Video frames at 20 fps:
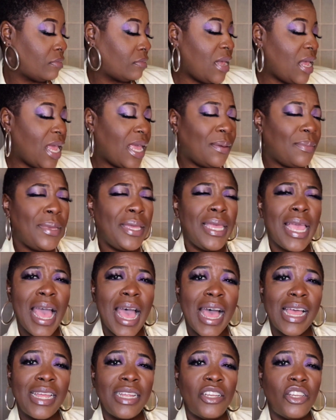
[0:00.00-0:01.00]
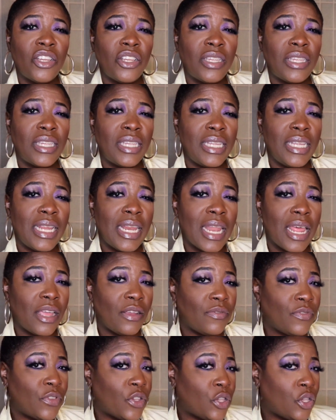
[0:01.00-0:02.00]
Maybe I just see
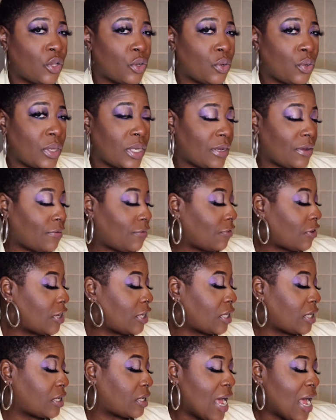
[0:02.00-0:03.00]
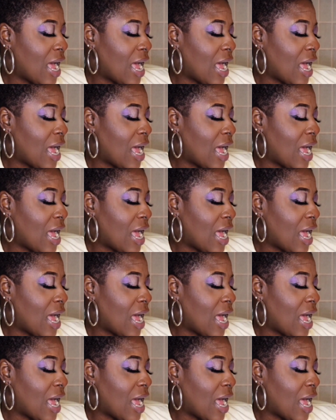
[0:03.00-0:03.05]
life so different.